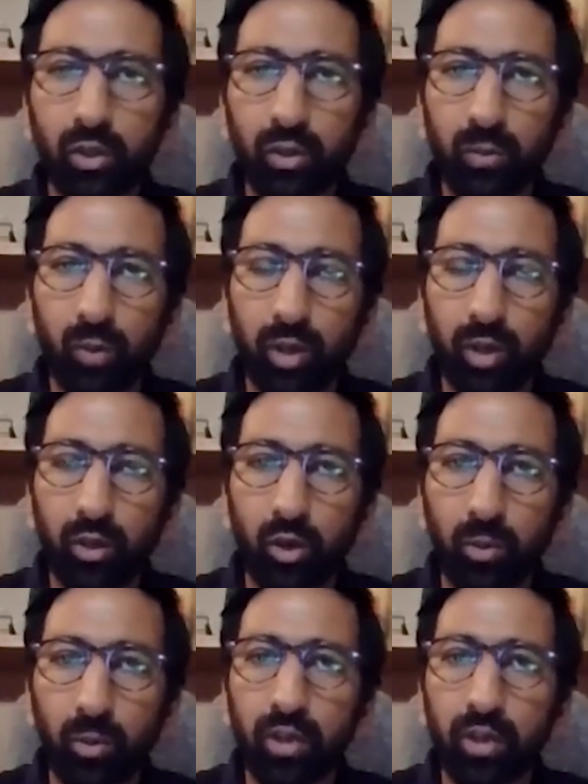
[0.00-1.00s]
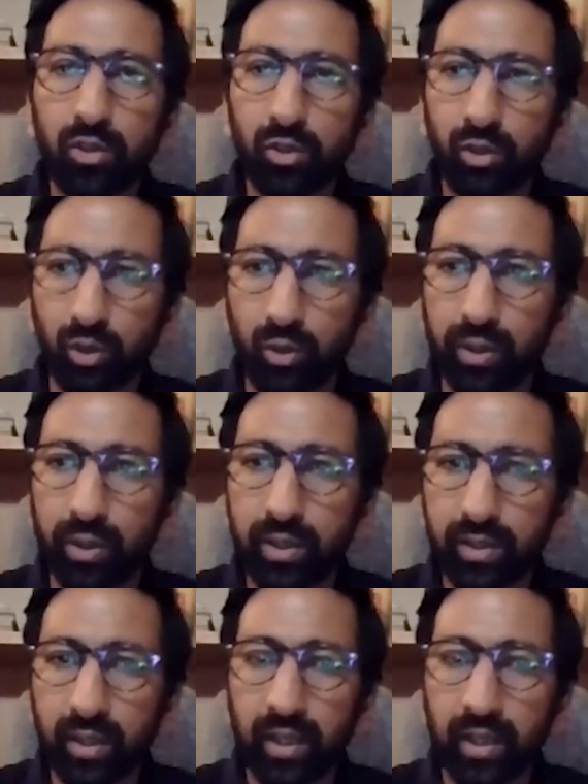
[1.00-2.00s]
what homeowners should know is
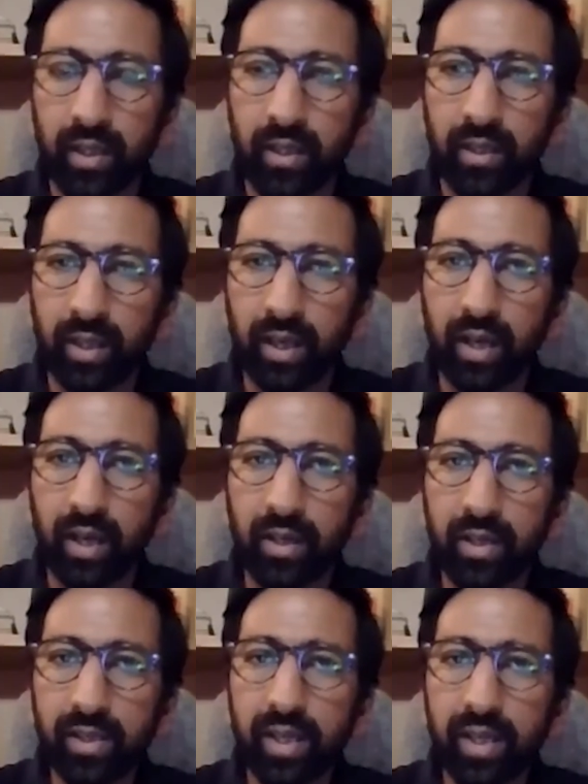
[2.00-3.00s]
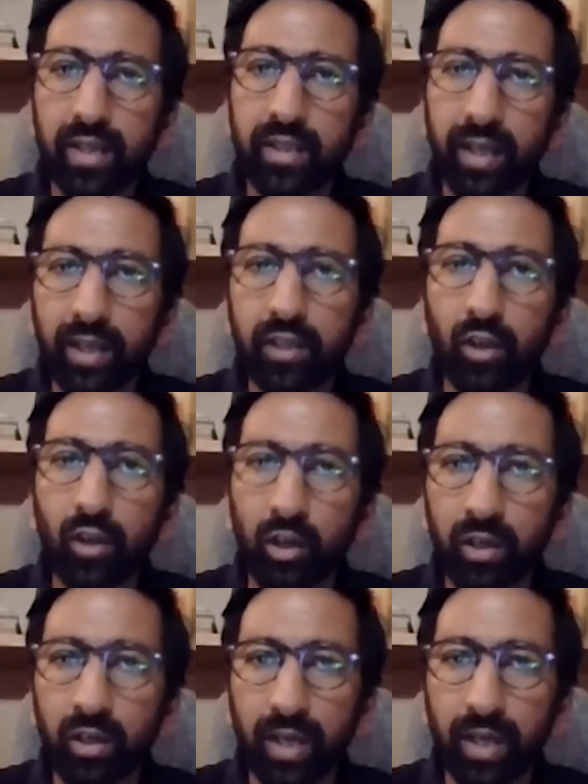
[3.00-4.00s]
they understand their
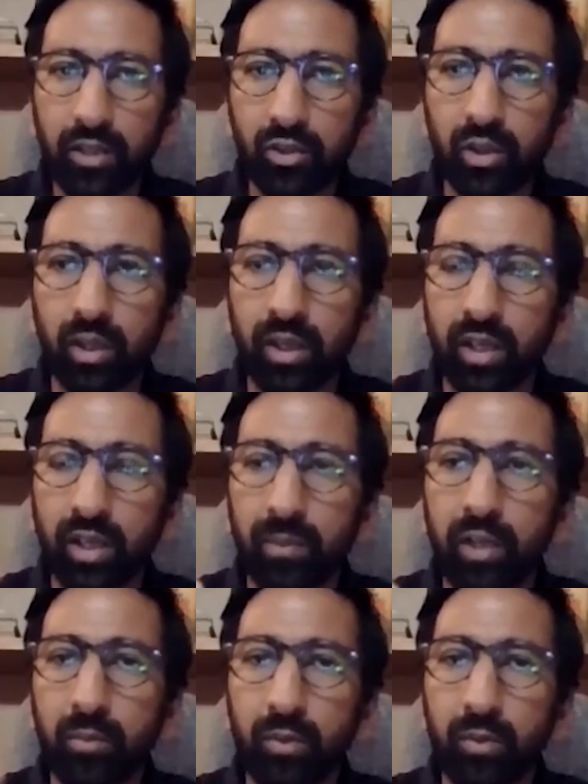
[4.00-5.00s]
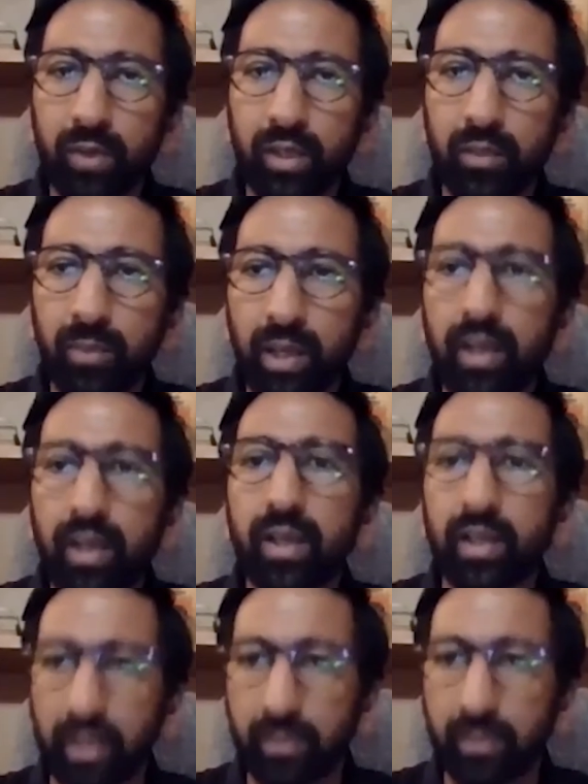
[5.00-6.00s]
contractual agreement between the builder and
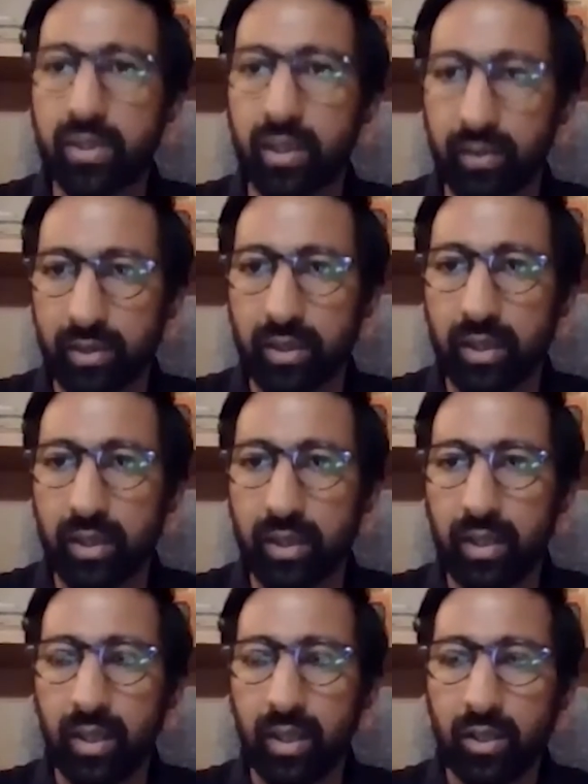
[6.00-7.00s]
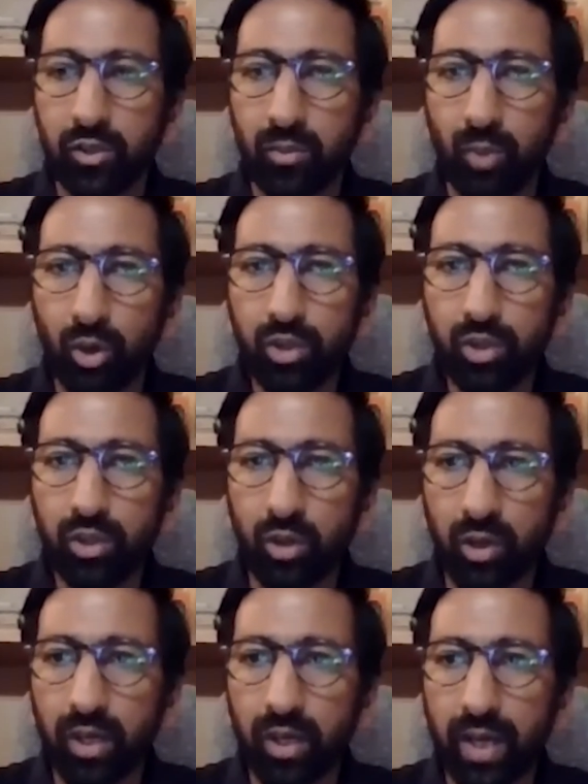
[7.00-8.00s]
themselves. So most
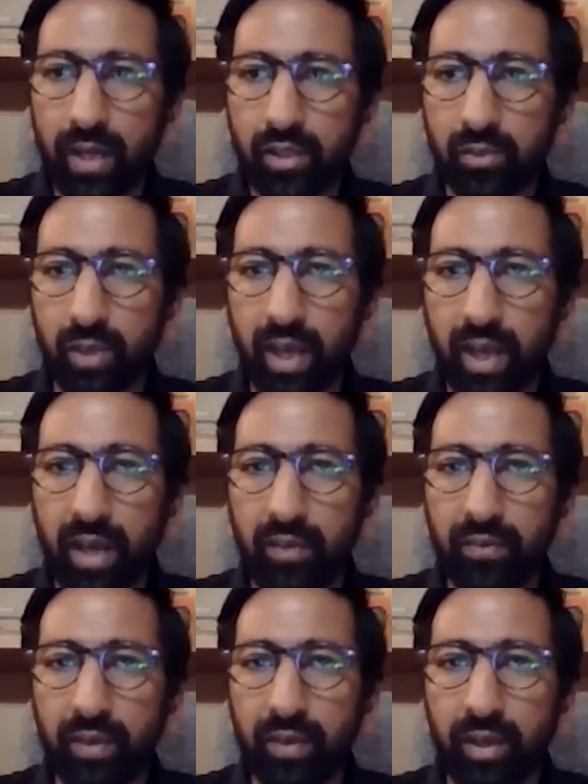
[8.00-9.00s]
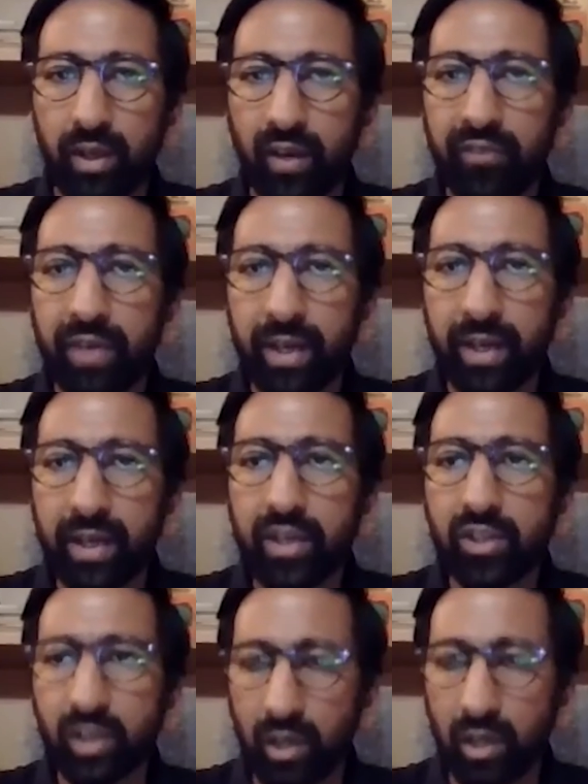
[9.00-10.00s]
contracts will have a
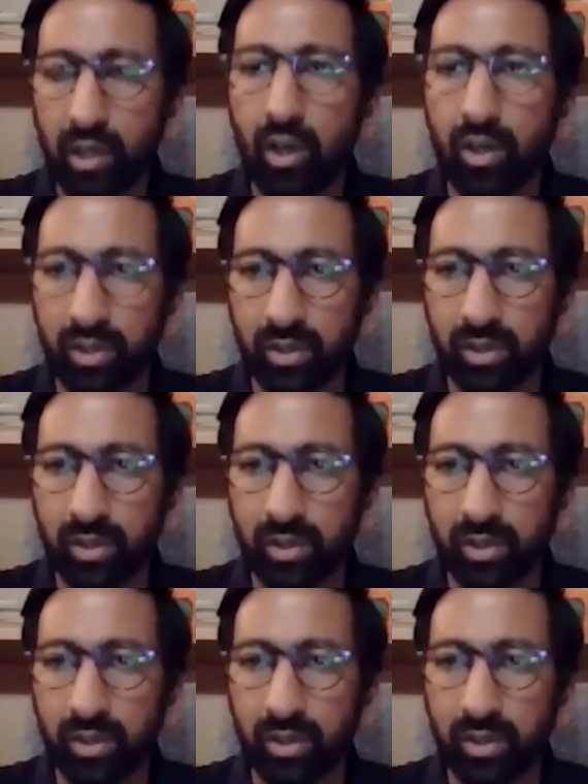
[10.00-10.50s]
variation clause.